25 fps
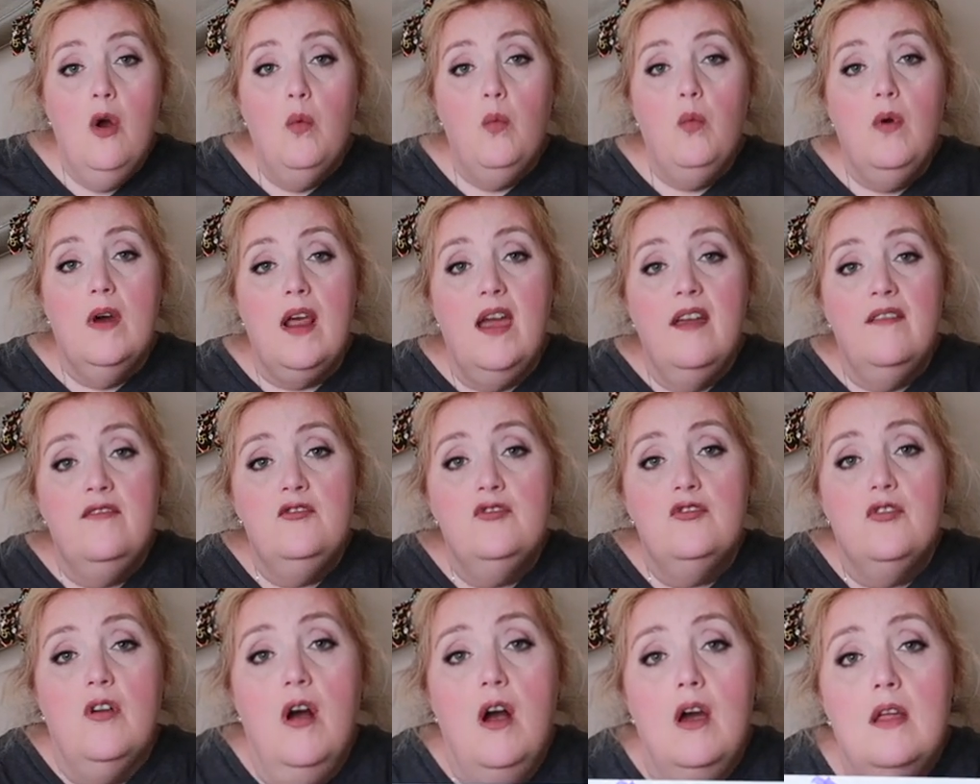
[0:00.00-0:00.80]
What I've
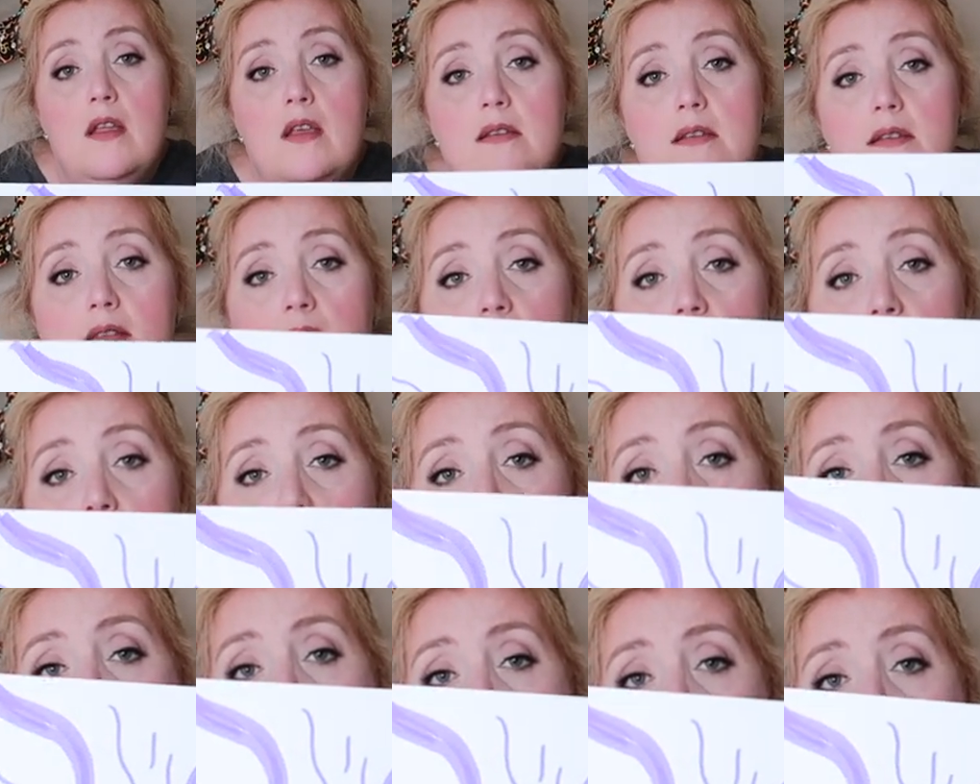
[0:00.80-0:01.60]
drawn is
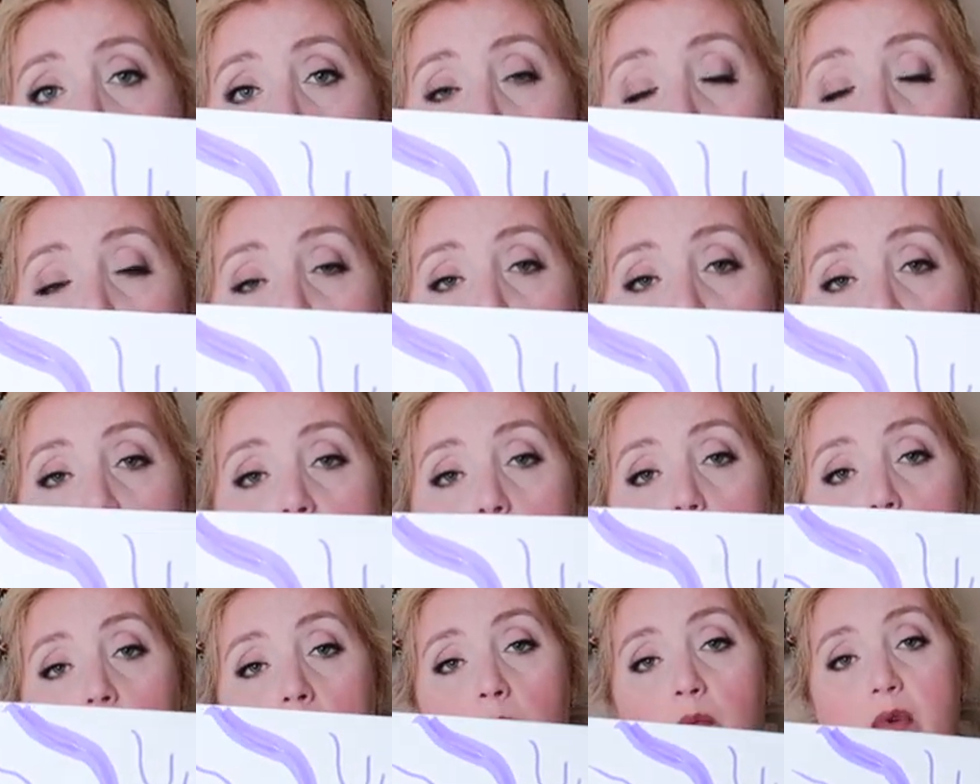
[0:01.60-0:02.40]
there so
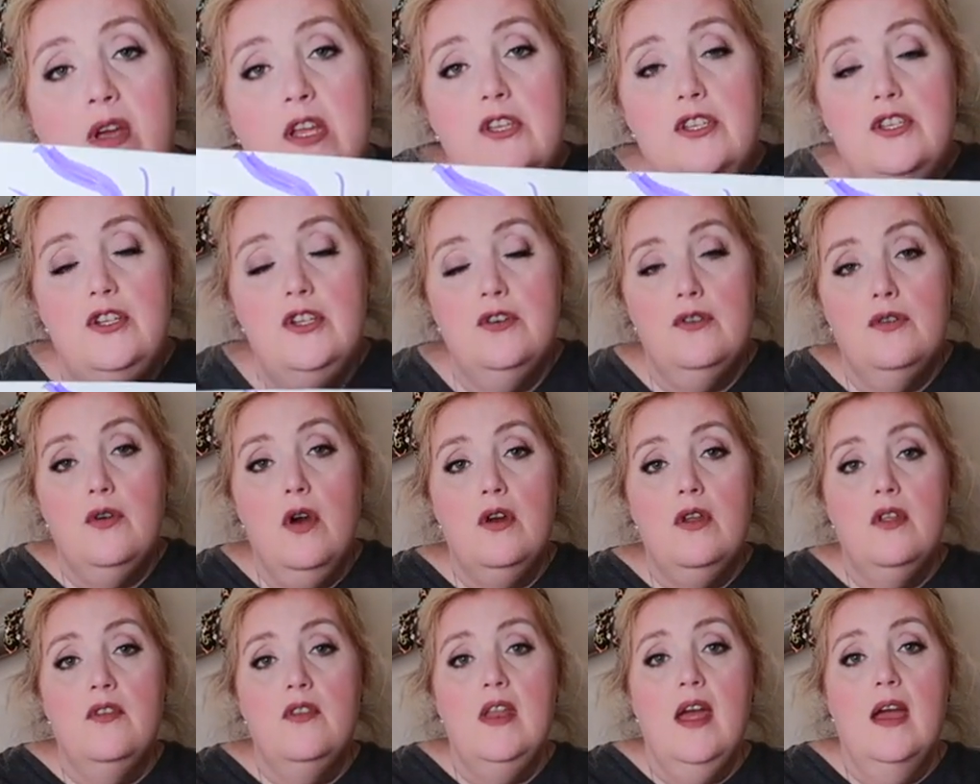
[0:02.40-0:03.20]
that when we do
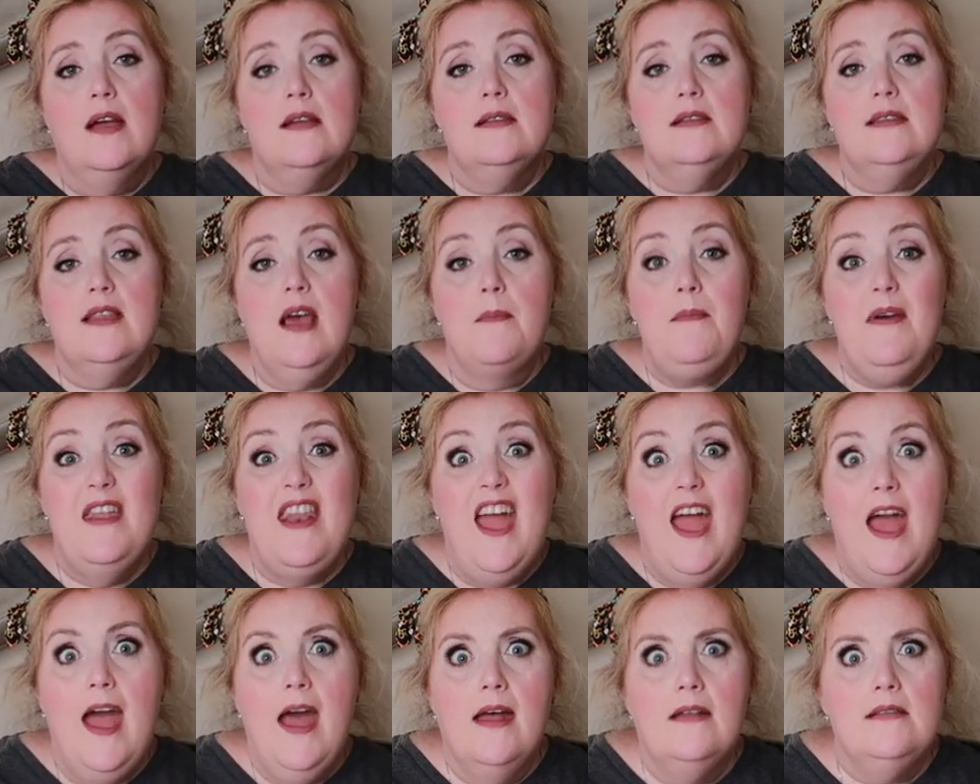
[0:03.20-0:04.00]
go to the next step
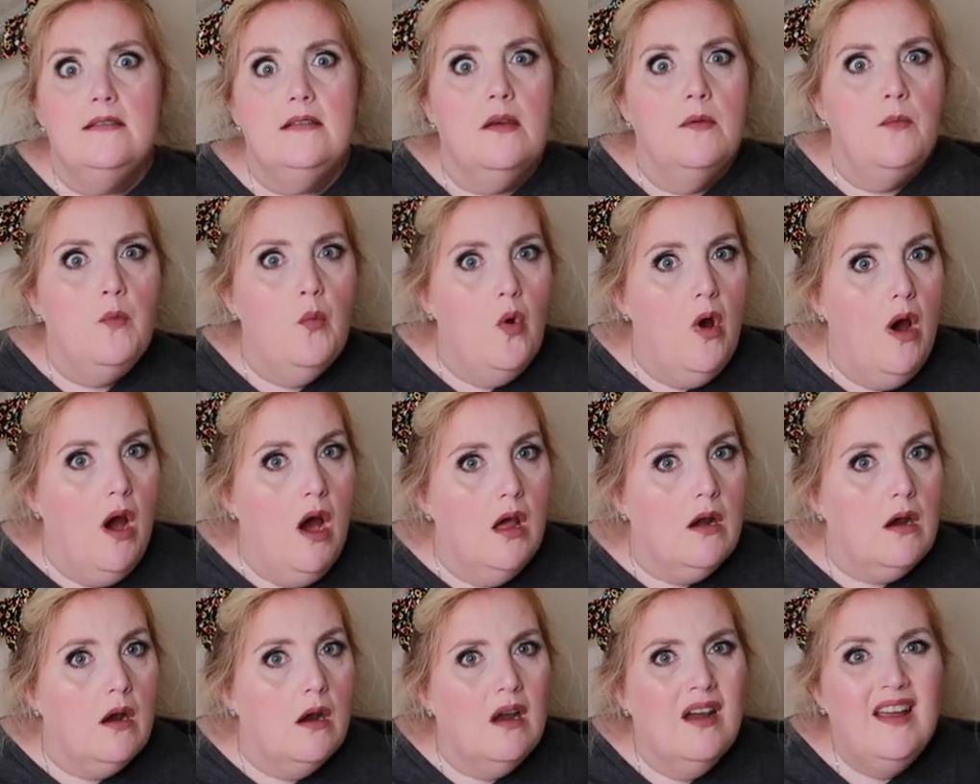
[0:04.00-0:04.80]
and add some
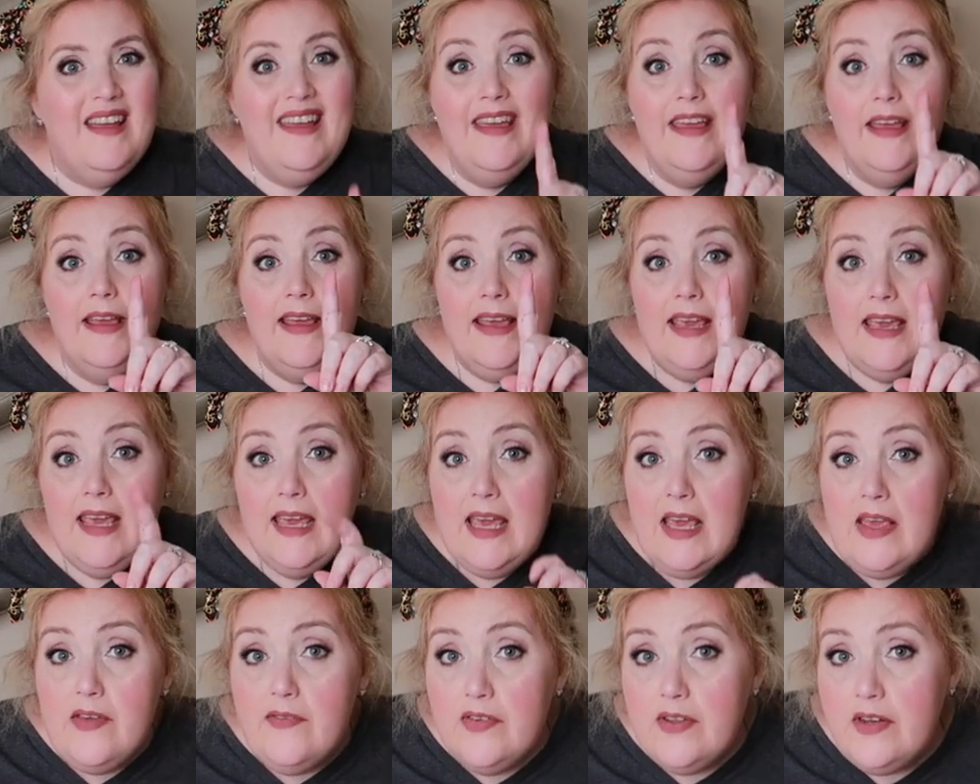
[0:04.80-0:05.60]
water,
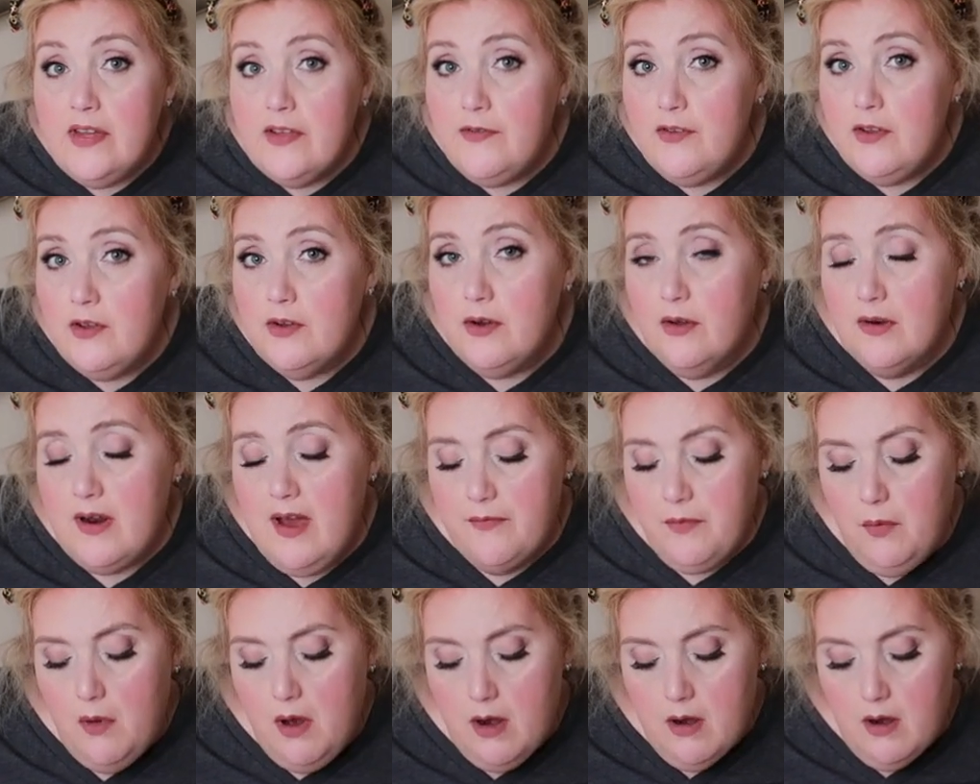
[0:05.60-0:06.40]
even if you don't
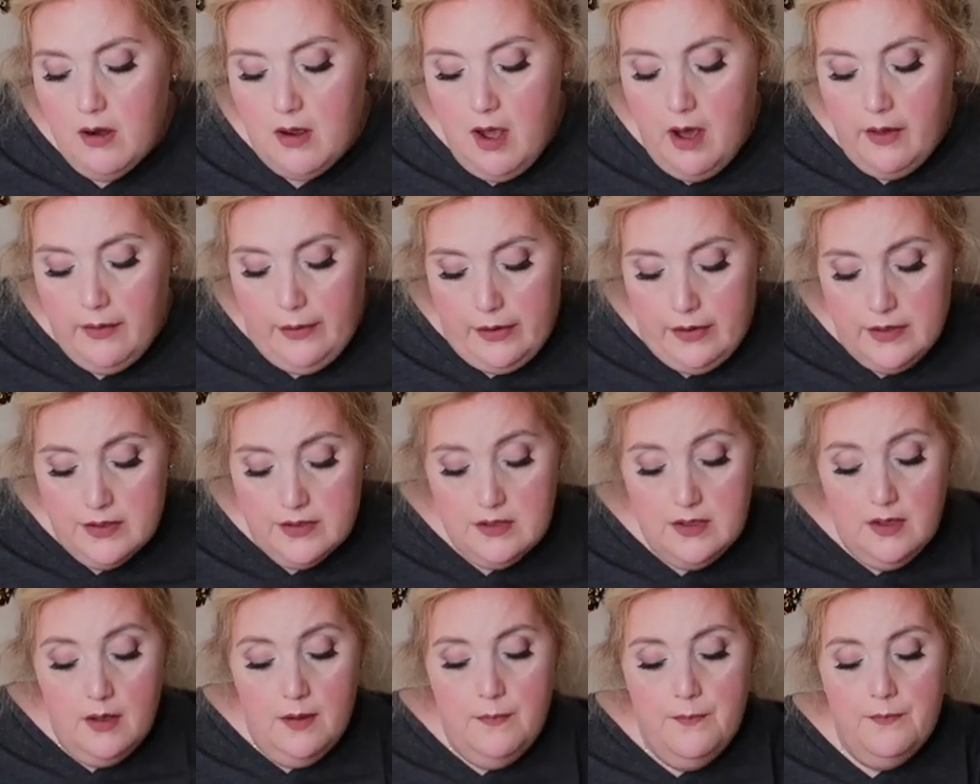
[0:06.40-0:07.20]
have watercolors,
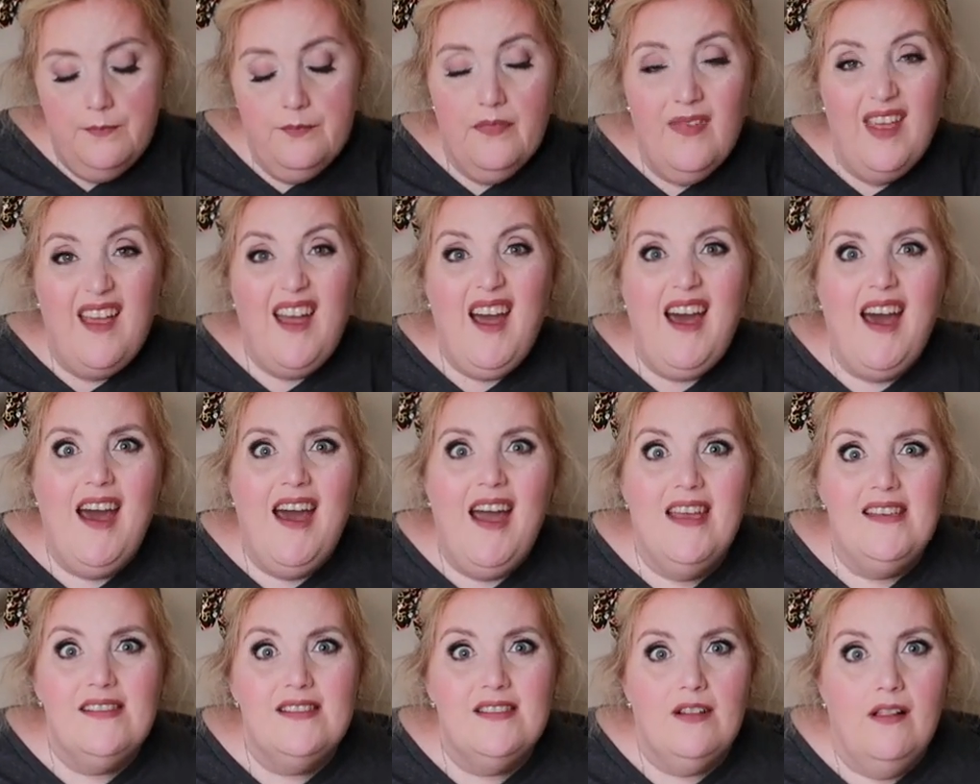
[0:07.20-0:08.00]

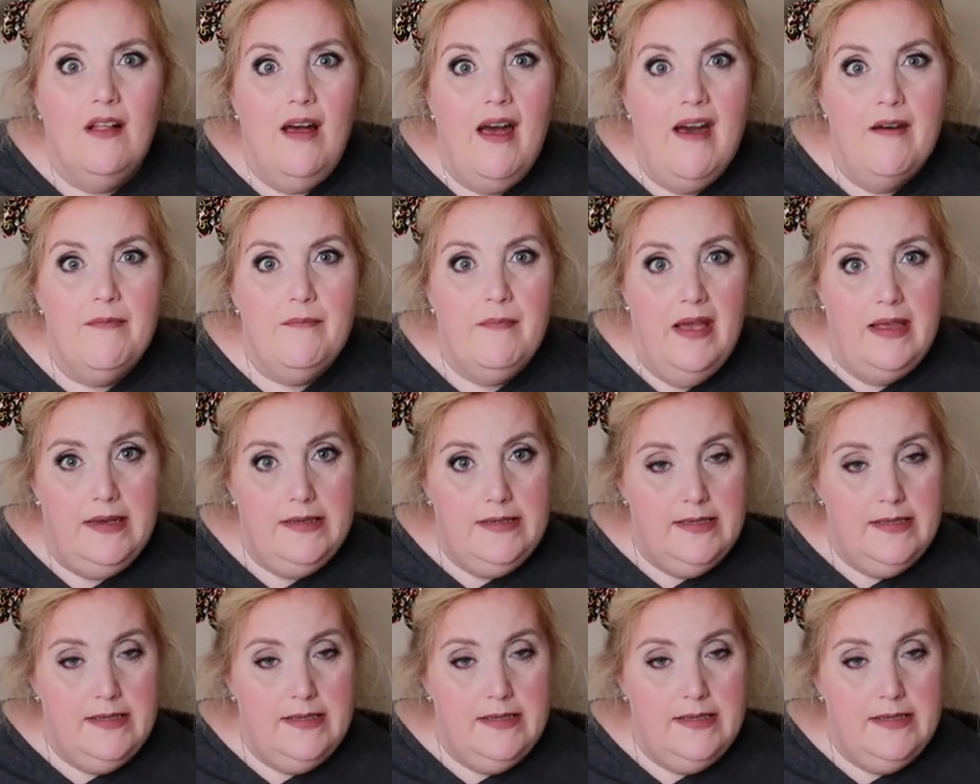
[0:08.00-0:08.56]
I still have my